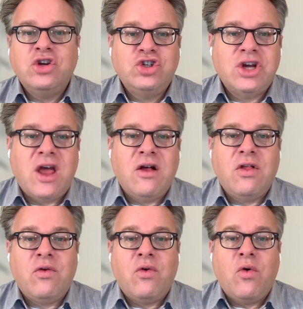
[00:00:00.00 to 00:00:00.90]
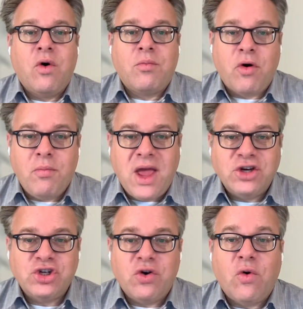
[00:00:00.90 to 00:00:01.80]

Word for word: jail, or probation,